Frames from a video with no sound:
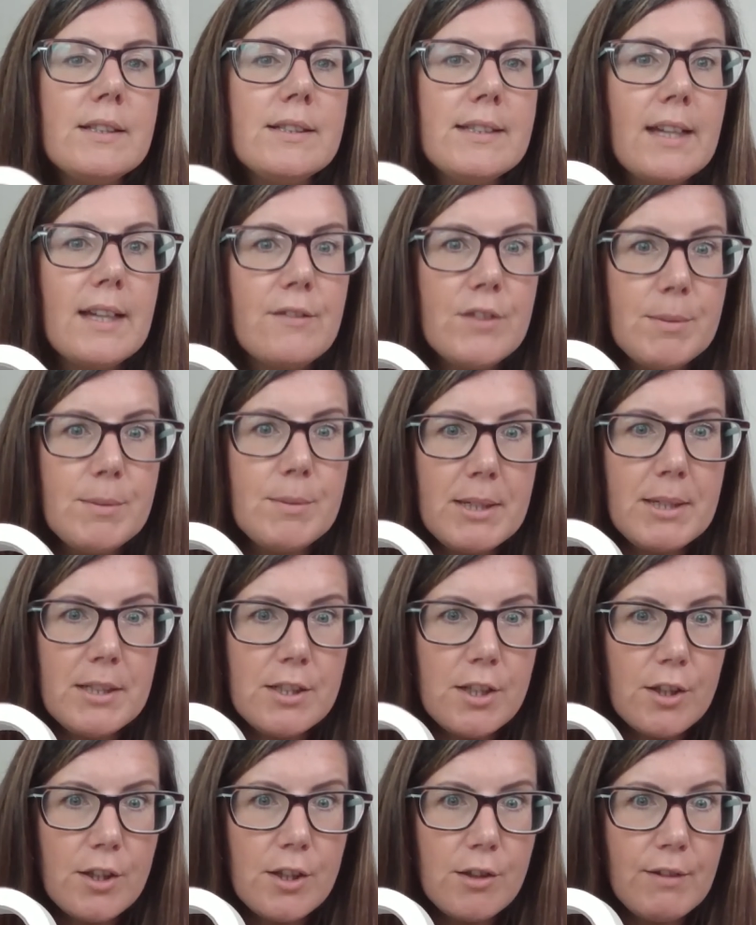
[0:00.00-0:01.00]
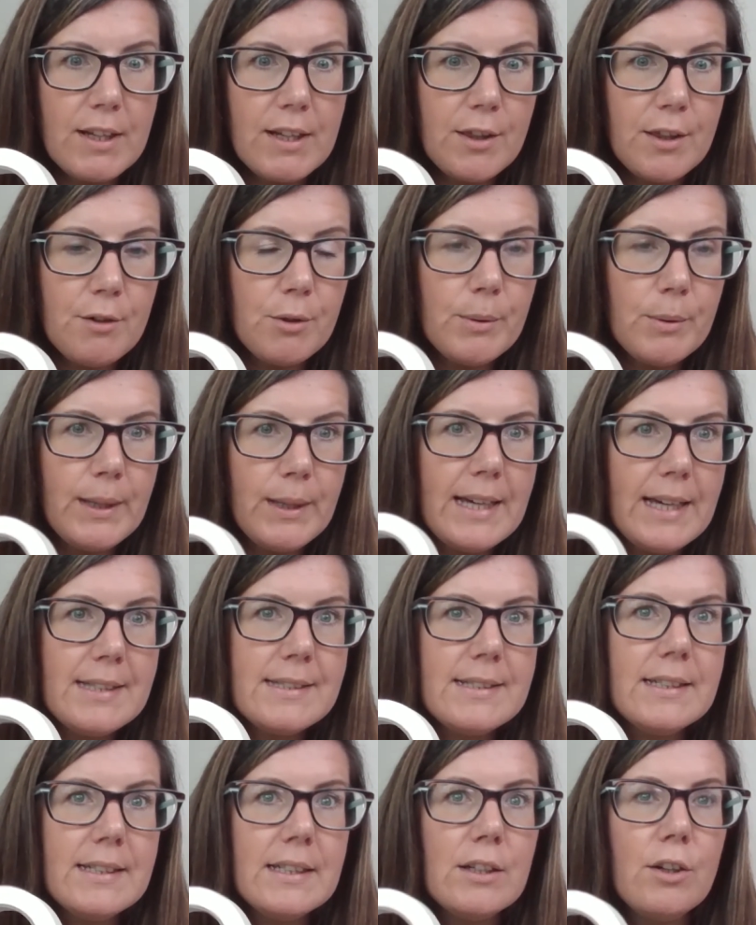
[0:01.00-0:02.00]
a safety pin to thread through
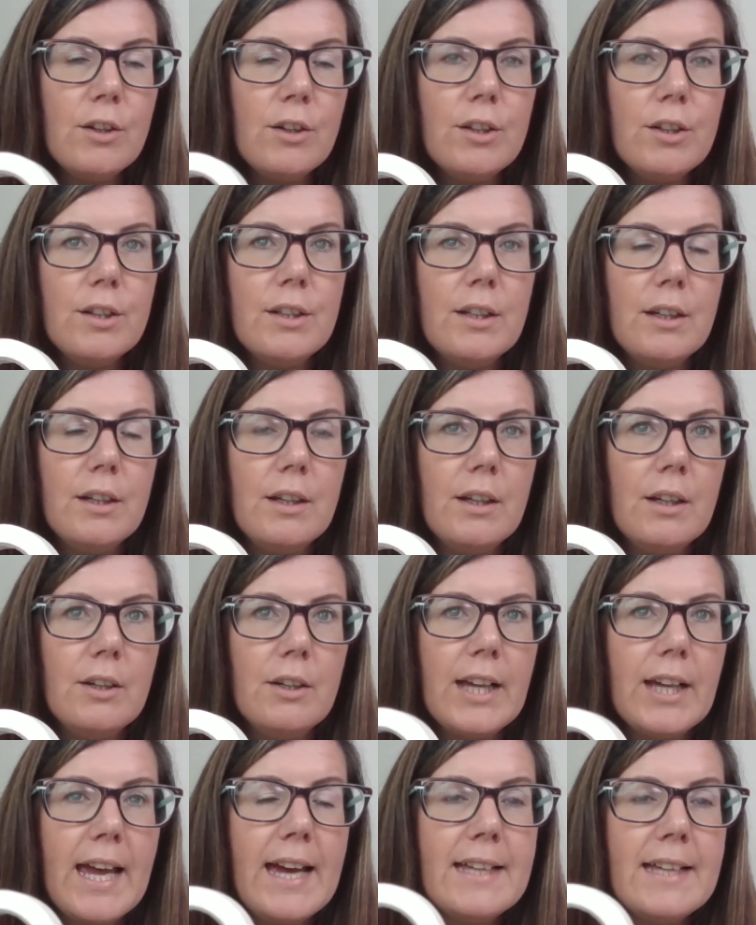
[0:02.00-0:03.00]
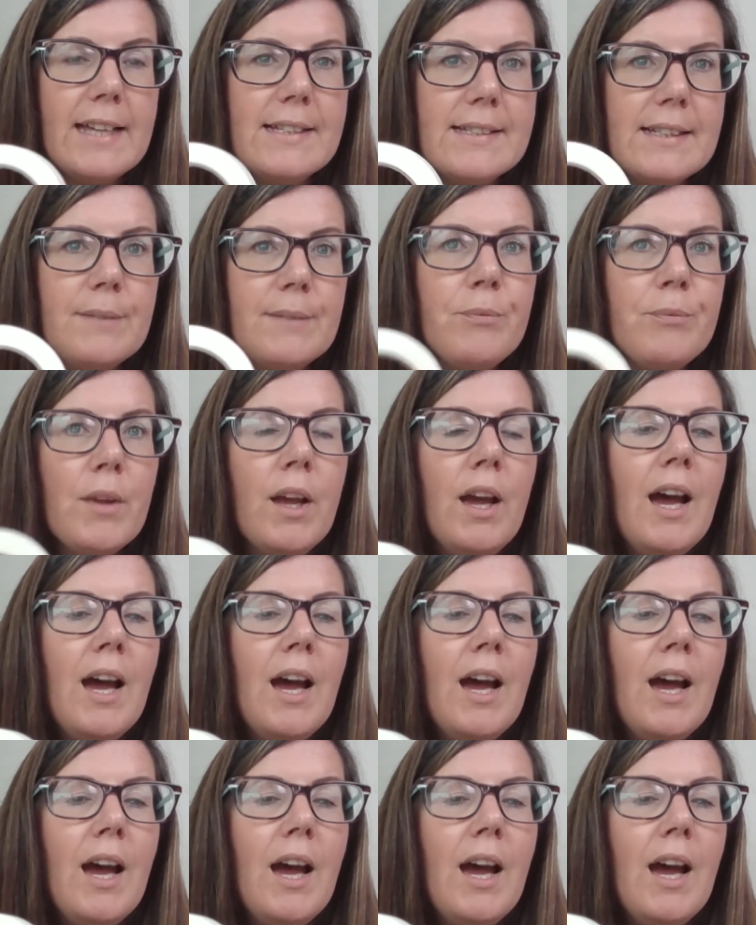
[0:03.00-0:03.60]
elastic on a casing,